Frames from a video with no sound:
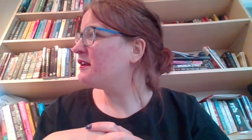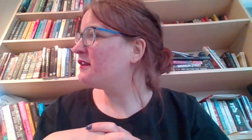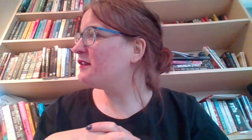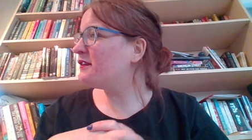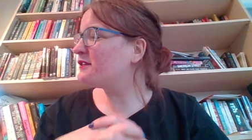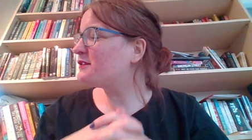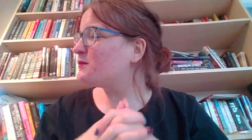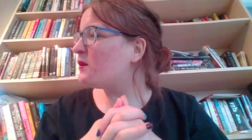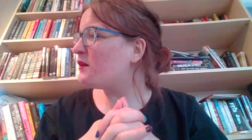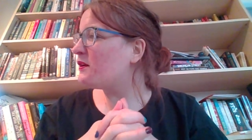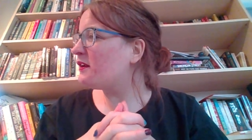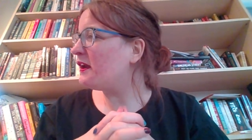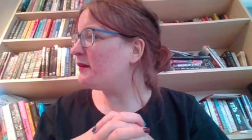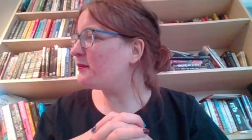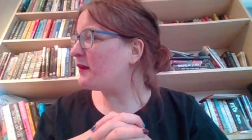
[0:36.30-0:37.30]
this
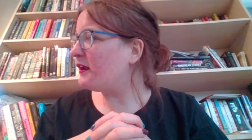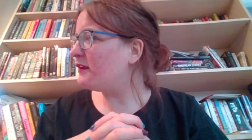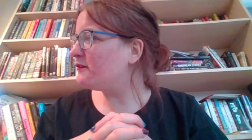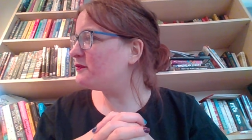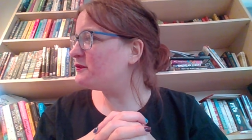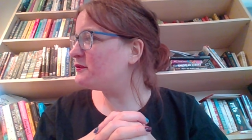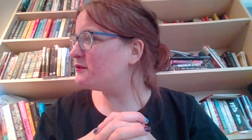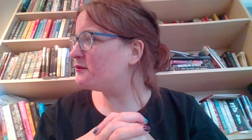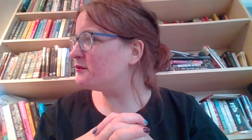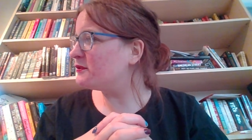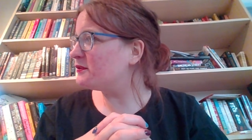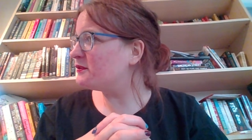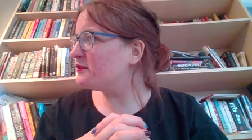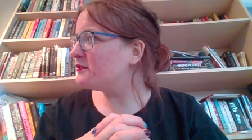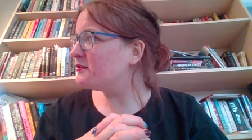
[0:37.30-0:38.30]
one, I'm kind of
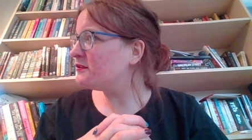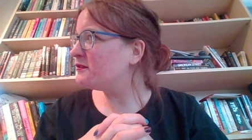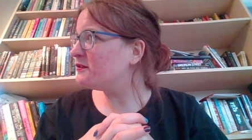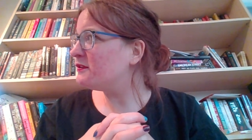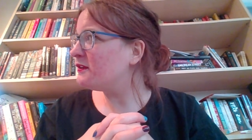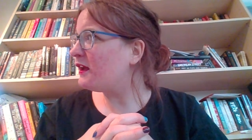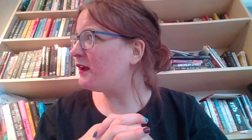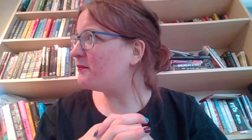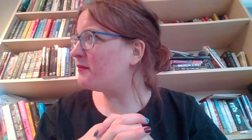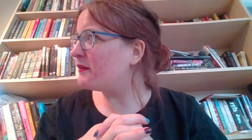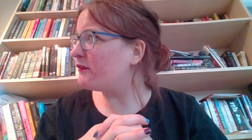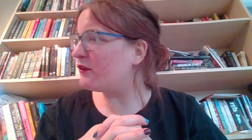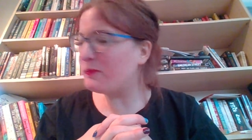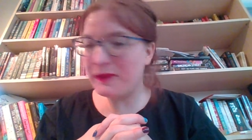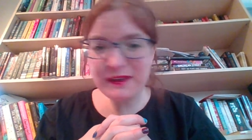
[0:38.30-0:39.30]
doing a bit
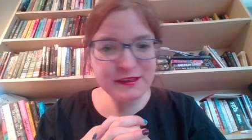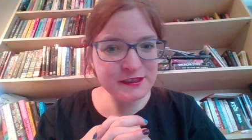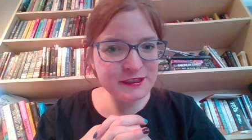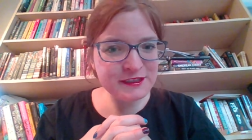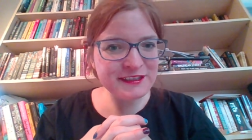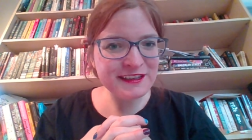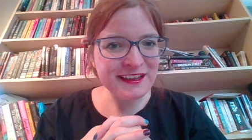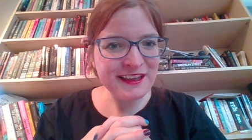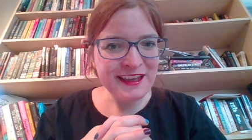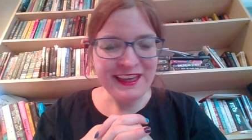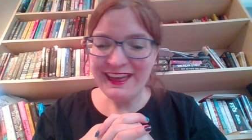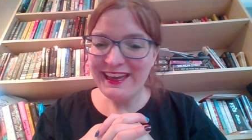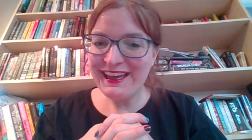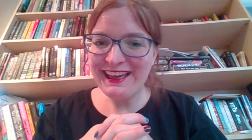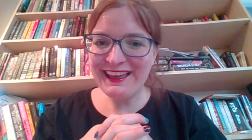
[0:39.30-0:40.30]
of a mix.
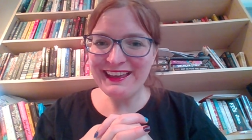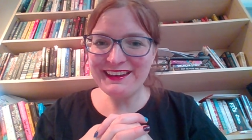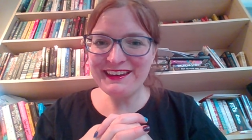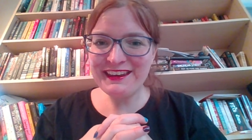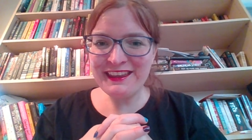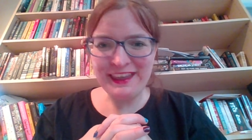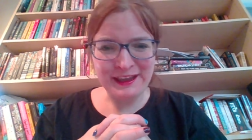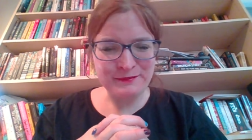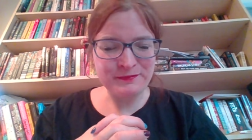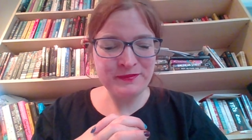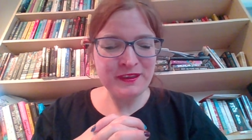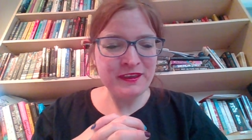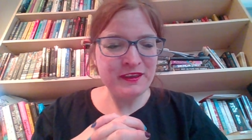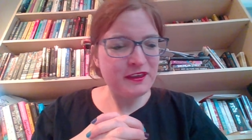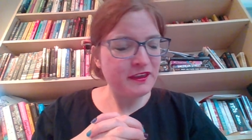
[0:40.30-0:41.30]
And uh, yeah,
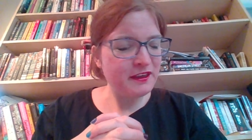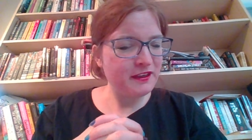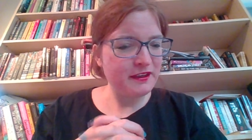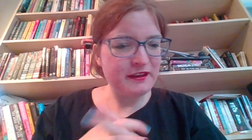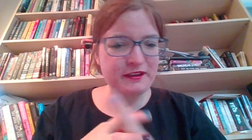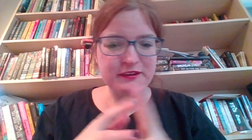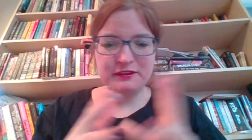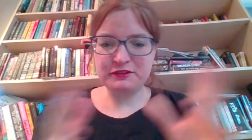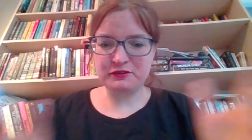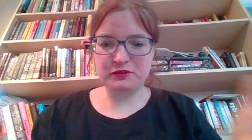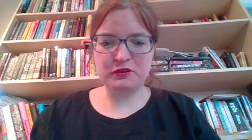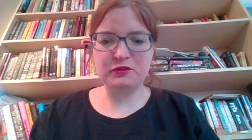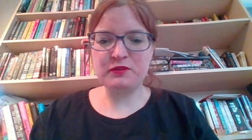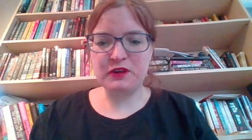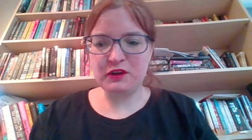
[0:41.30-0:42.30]
uh, so
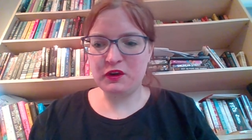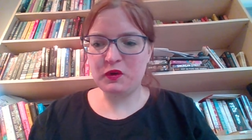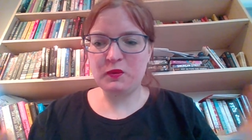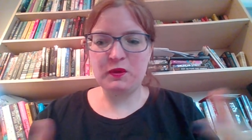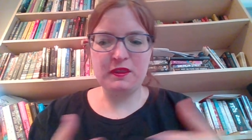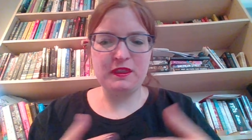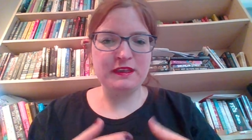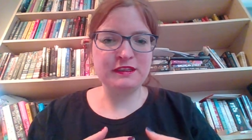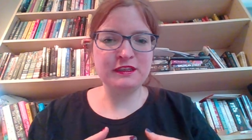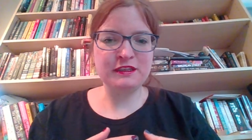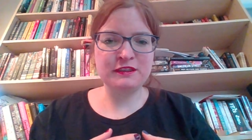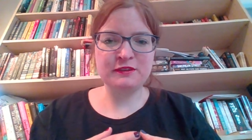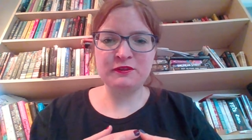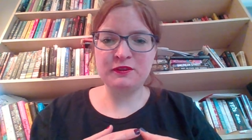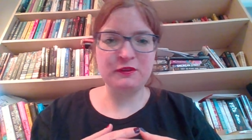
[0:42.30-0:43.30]
you already know what this
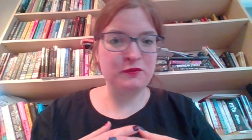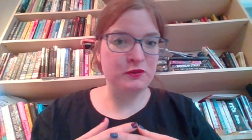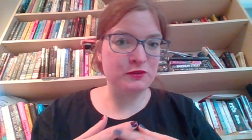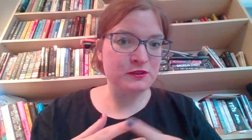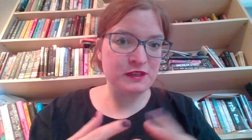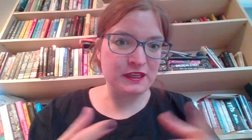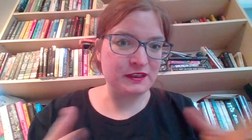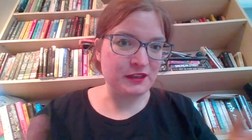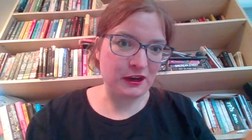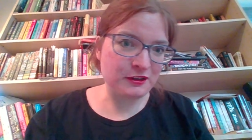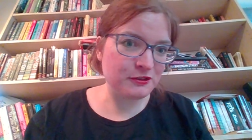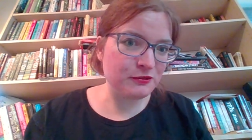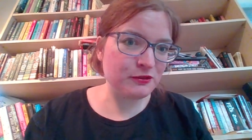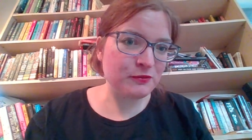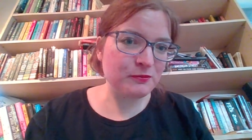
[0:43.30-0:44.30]
is if you've seen the
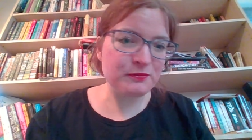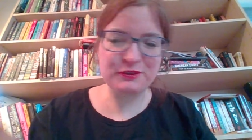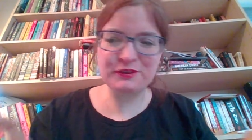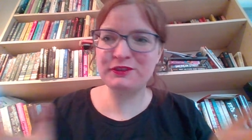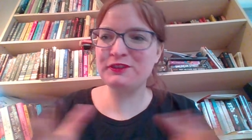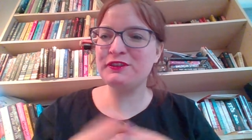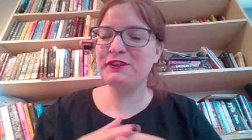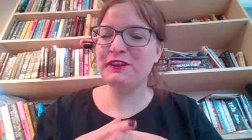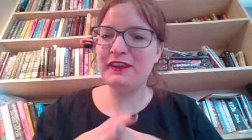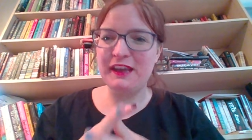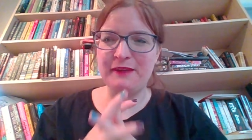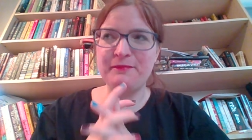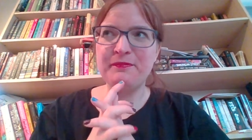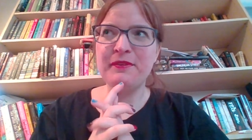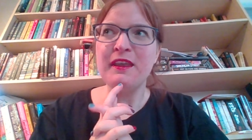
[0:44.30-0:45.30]
title. But
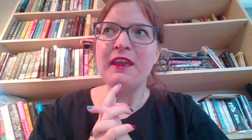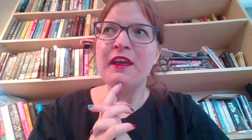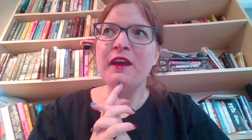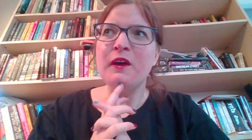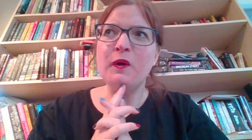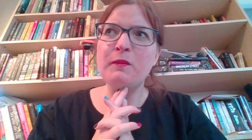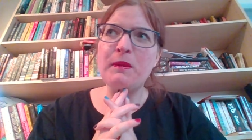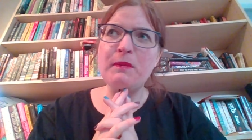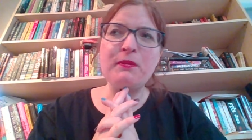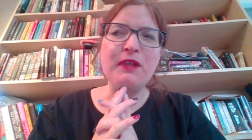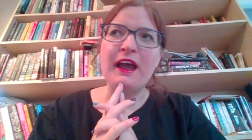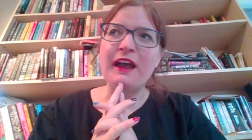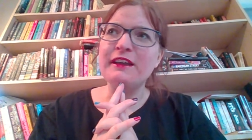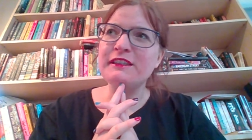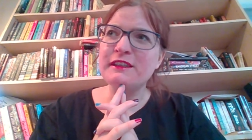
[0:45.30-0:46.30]
yeah, when people
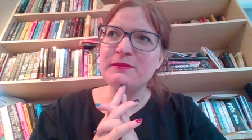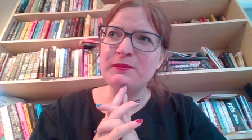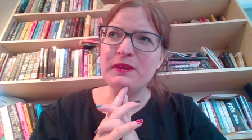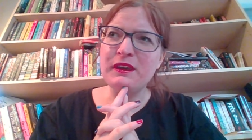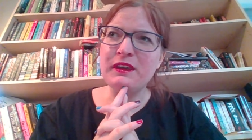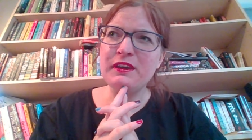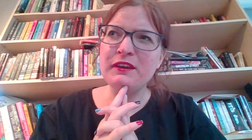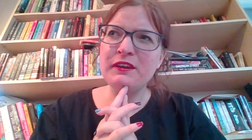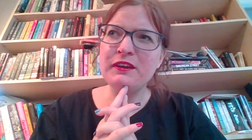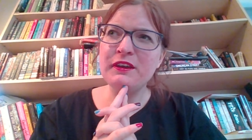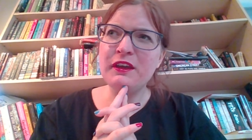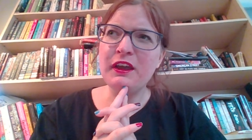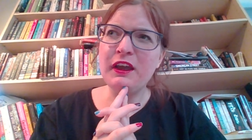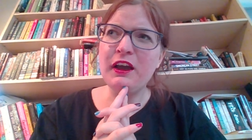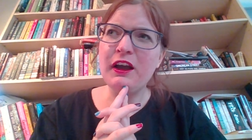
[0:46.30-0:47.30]
ask me,
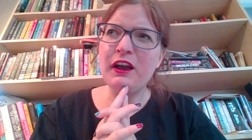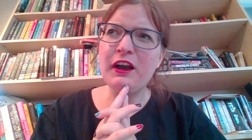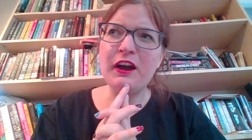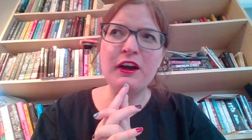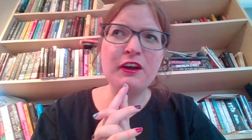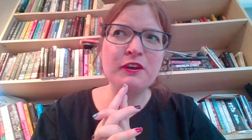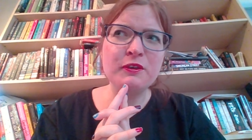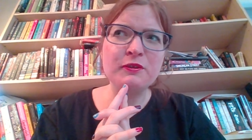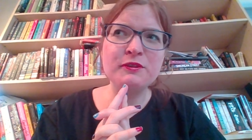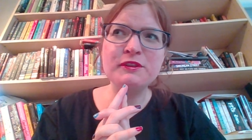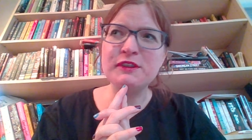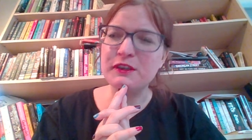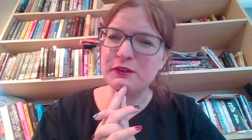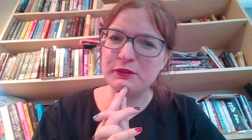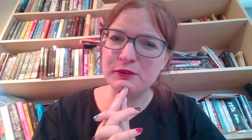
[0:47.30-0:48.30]
are you
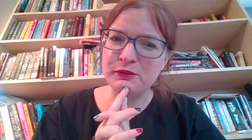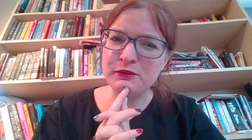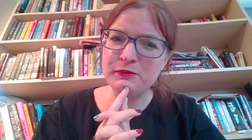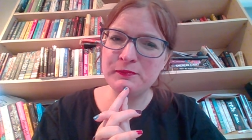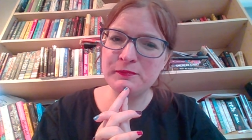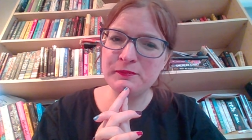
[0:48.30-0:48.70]
single?